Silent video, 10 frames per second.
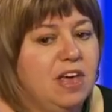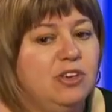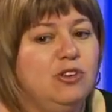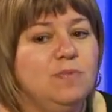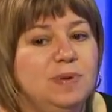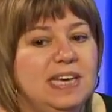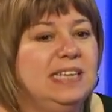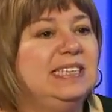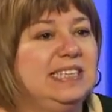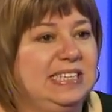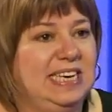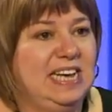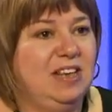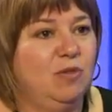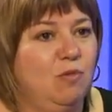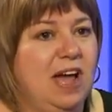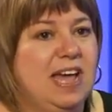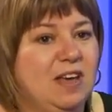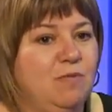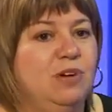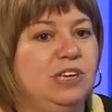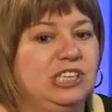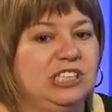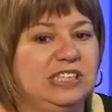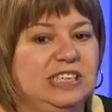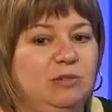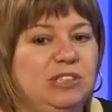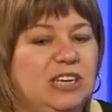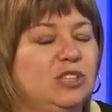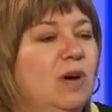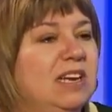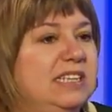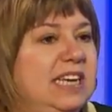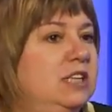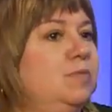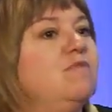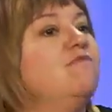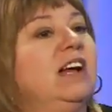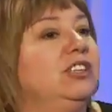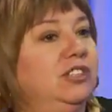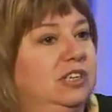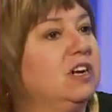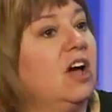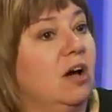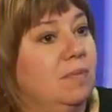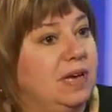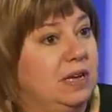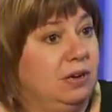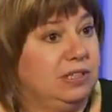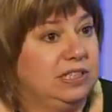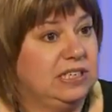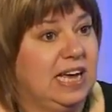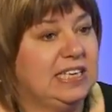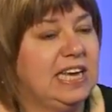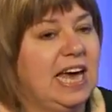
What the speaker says: you can begin to see the way in which, sexuality has been ratcheted up in our society.